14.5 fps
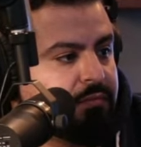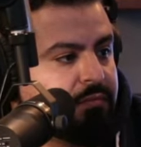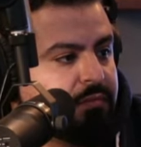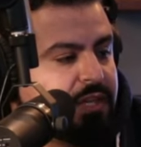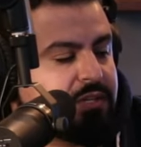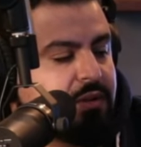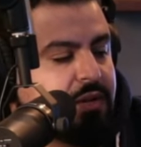
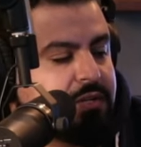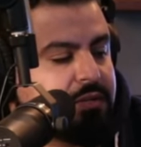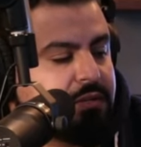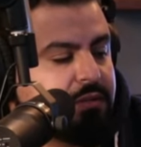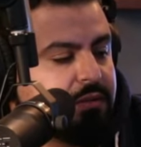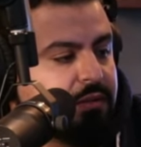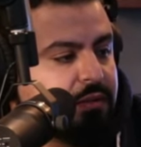That's
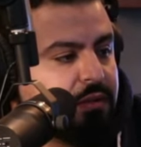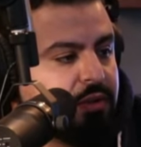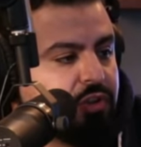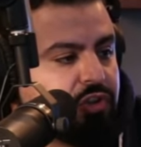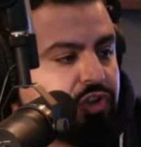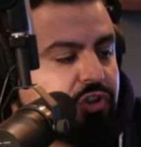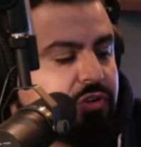crazy.
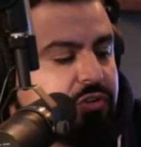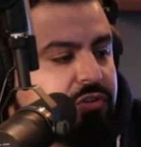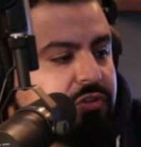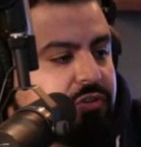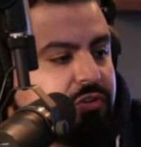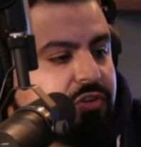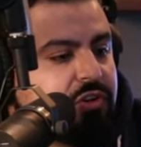Yeah. So you're
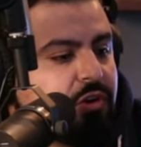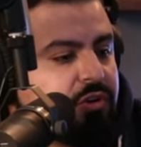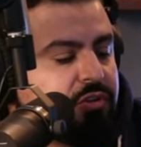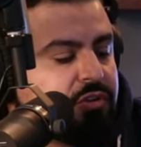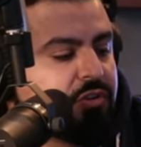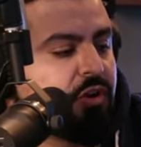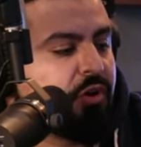you're going
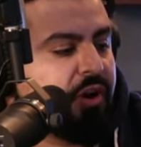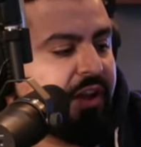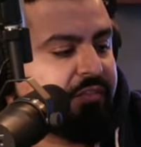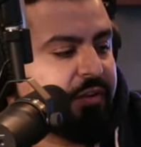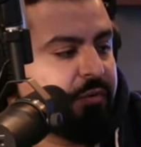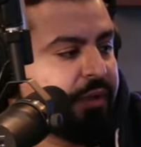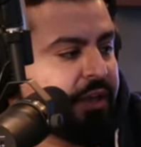you're going
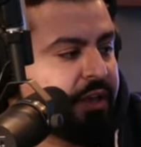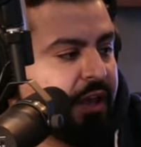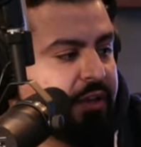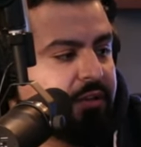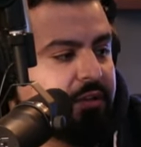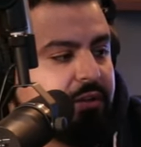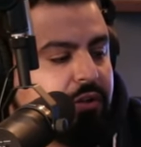every
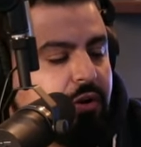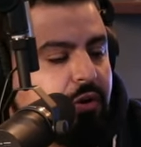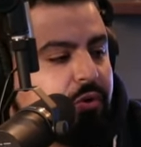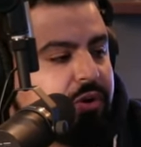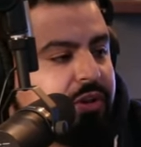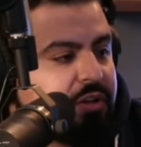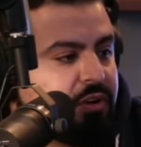weekend. You're
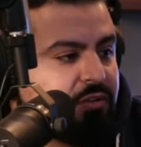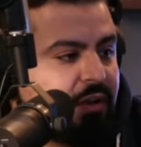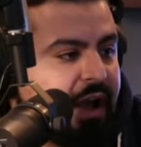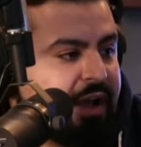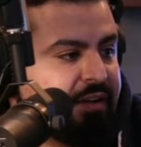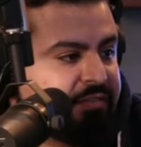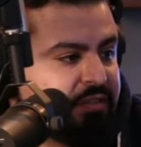honing your
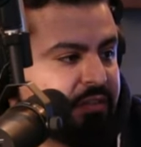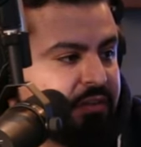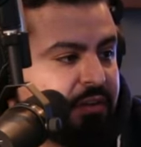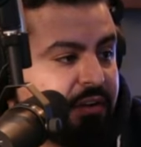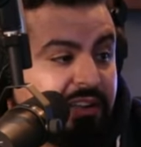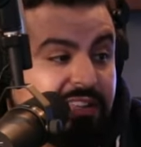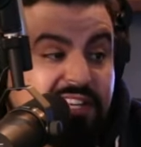craft.
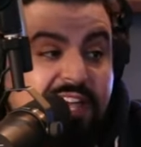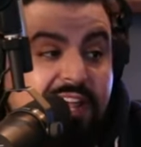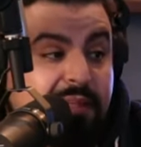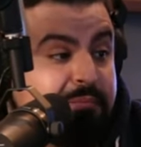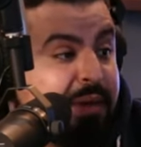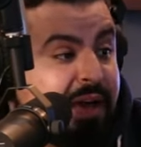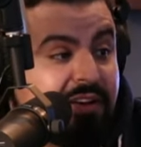You're
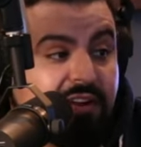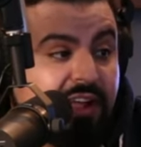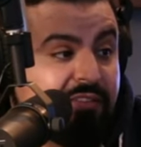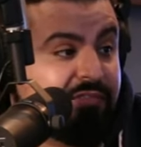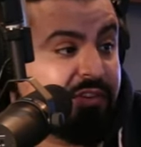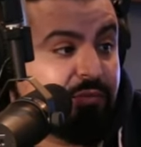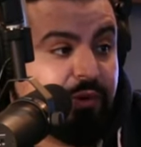getting better
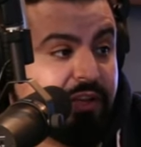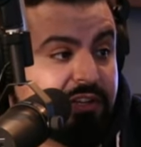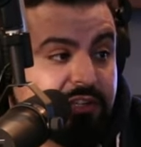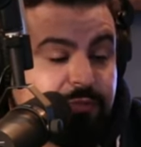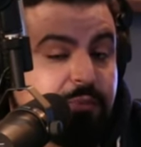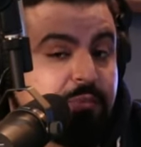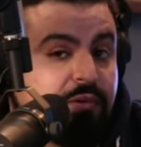every week
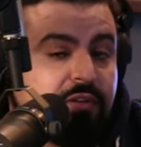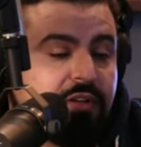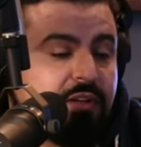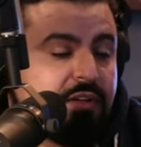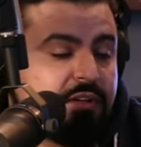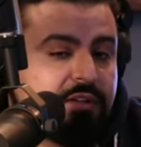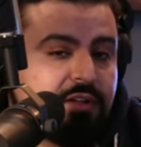because people
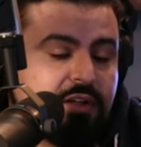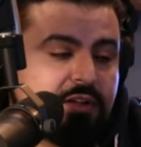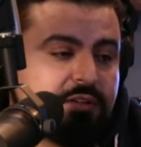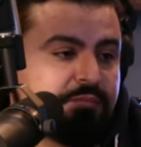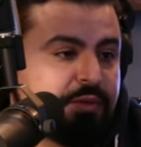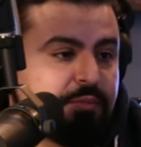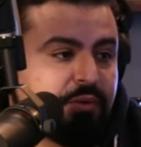
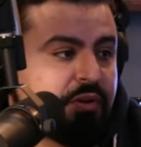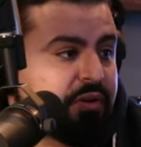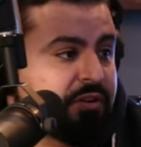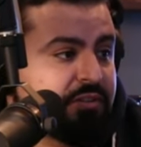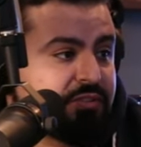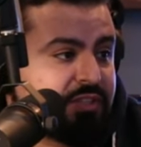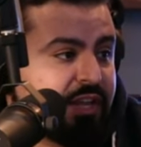people don't
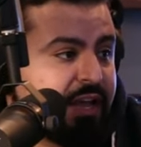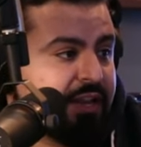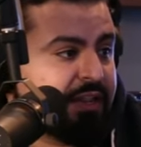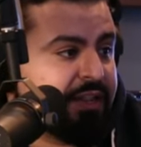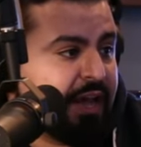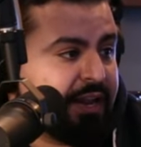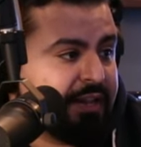understand
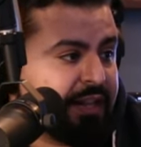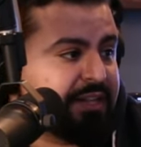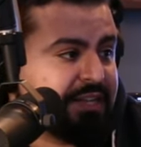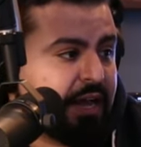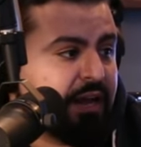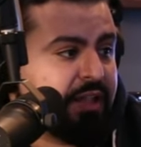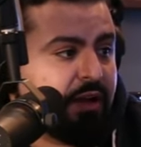that, that that's
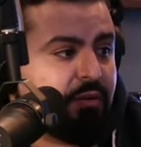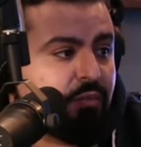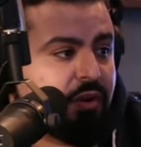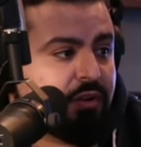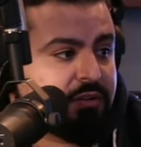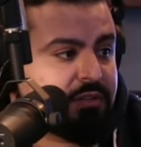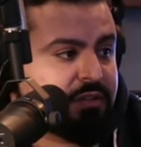how that
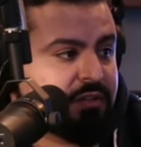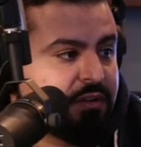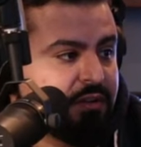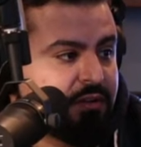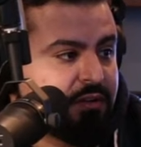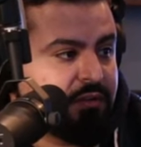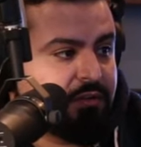works
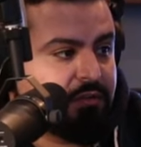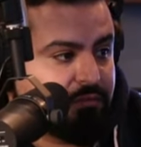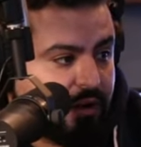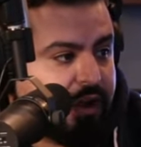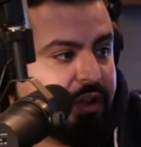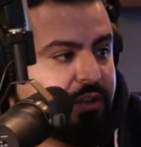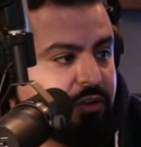mm-hmm.
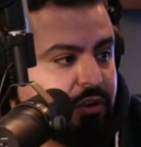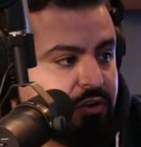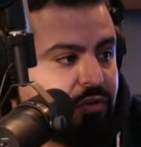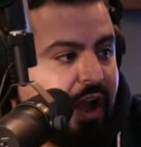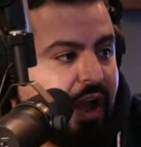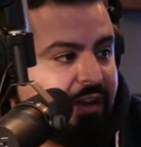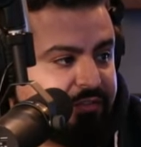right you're
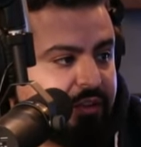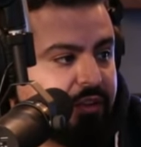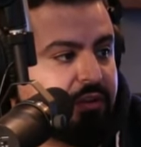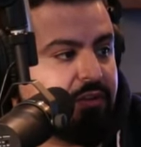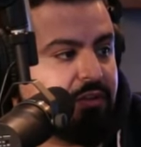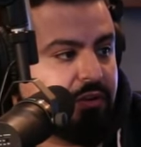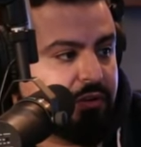crafting
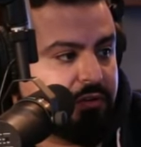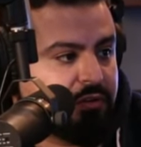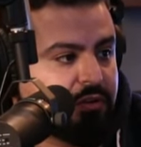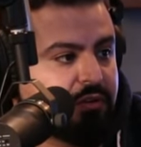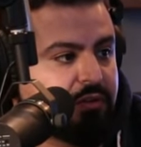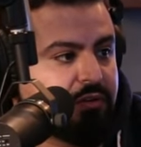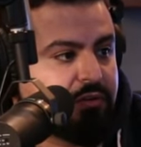you're
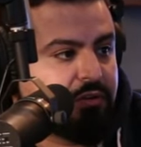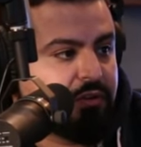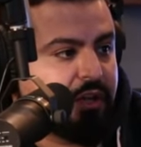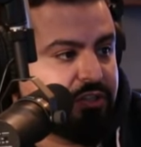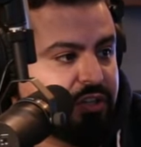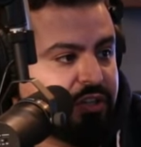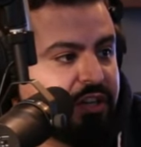you're you're
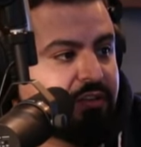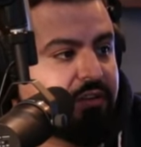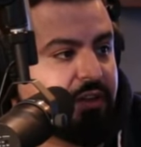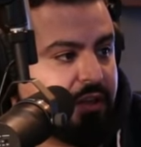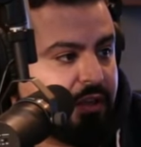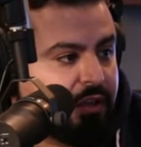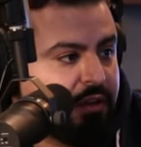
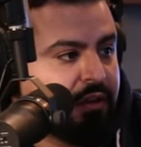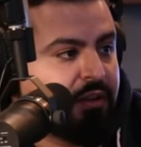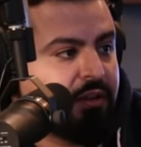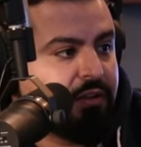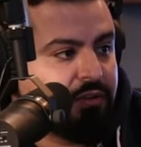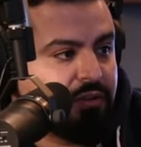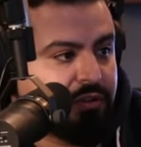engineering it
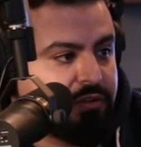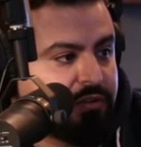you're right.